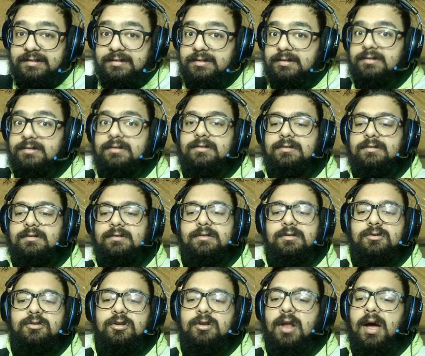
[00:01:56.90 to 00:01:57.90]
This is
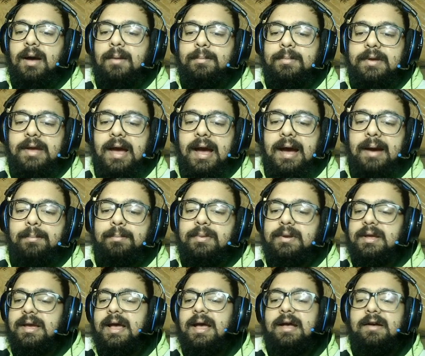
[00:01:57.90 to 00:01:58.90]
should not be
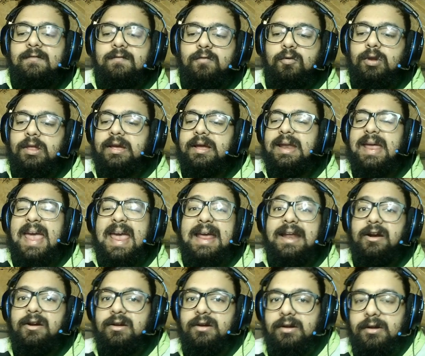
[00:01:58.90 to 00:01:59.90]
happening for like an
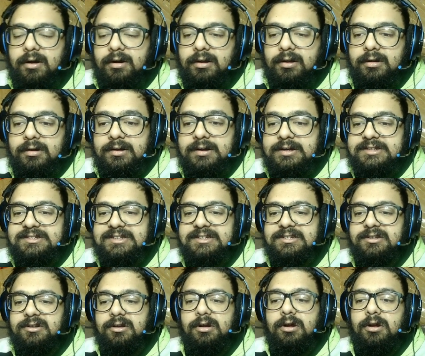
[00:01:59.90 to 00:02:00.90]
$800,
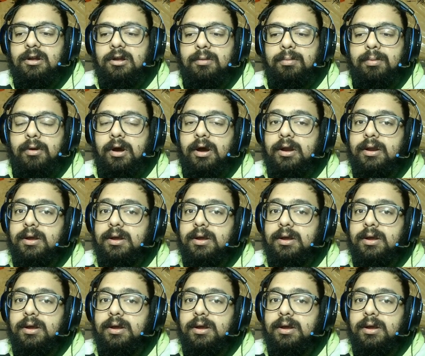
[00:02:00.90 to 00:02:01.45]
$600